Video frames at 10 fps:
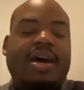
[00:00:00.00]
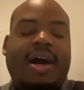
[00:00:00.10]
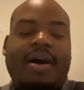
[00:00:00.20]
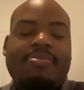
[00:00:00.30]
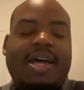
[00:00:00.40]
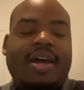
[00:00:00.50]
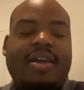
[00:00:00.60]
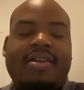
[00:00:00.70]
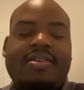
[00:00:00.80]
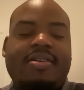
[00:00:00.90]
I'm
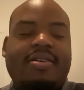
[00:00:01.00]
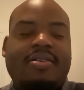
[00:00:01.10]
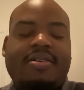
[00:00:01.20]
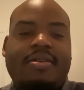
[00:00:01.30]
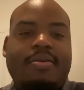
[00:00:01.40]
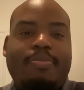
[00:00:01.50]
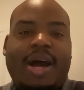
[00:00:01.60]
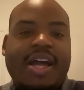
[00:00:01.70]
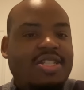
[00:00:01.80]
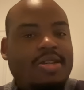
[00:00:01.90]
like,
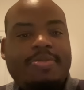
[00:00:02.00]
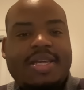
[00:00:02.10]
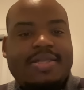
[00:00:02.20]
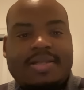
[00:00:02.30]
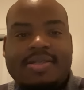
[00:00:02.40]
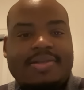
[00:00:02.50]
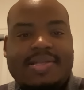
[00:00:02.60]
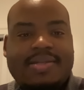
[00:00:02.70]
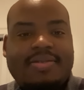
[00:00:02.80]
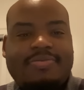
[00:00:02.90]
mind your
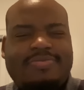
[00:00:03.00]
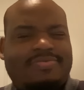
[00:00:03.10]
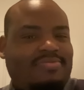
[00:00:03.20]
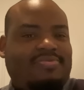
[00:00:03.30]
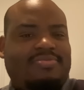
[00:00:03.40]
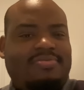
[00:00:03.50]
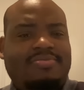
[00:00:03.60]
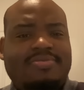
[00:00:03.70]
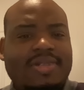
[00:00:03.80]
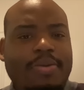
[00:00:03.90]
business.
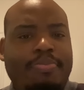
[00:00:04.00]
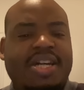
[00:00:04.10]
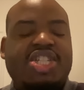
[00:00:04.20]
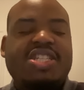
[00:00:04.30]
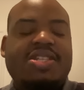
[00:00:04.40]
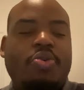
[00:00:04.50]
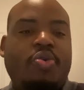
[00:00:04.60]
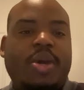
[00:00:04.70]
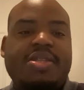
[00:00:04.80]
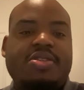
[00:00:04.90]
But she's so
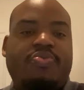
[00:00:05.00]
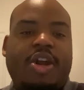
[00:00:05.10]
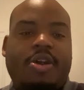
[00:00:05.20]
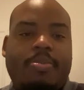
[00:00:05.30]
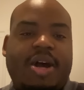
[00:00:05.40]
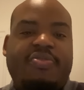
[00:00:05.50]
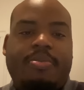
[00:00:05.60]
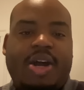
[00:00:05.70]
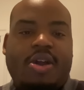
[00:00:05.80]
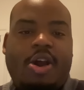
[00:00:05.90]
quick to run her mouth
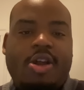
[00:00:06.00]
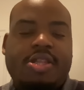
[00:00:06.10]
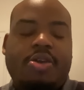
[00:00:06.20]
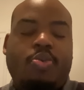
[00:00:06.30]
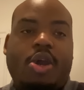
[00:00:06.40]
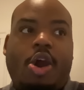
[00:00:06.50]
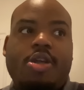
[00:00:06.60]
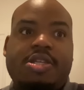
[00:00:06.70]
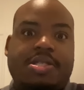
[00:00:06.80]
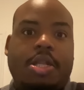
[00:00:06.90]
about Carly and what
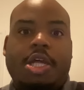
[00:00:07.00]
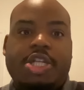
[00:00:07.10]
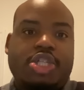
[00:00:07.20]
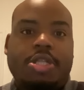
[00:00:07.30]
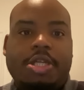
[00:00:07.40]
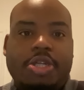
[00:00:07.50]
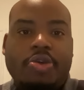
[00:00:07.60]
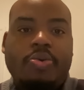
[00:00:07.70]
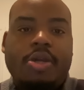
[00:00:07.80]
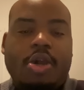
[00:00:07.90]
Carly's allegedly
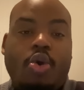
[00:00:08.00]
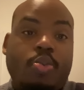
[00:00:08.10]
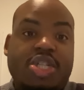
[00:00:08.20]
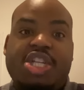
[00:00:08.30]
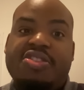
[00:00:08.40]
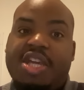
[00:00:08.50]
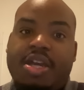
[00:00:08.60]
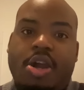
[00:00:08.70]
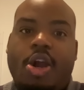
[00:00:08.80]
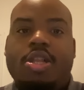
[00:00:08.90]
doing, or what she
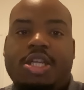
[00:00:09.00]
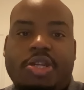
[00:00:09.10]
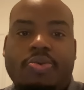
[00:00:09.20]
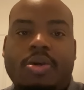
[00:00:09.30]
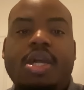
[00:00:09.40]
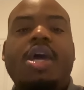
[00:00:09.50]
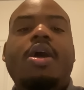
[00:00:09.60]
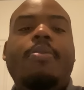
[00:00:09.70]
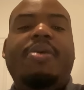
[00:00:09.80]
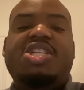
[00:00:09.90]
think Carly doing,
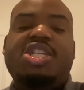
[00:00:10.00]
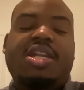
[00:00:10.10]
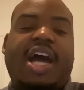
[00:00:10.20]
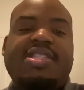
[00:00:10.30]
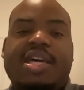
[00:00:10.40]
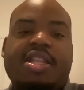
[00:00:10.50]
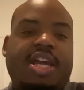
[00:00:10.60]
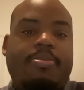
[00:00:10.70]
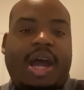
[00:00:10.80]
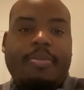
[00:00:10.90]
but she not telling
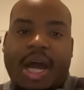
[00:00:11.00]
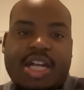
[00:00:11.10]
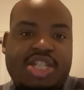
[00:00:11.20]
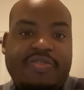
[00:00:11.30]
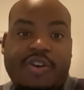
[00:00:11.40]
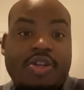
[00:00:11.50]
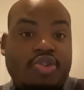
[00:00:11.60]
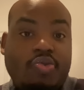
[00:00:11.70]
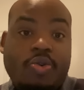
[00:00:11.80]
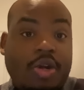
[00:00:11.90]
anybody about how she fucked
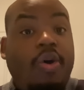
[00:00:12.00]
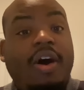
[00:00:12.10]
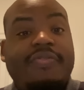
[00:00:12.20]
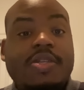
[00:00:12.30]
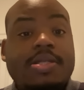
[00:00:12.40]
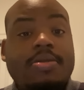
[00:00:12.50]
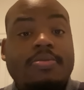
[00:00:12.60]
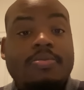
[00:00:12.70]
Drew in the office.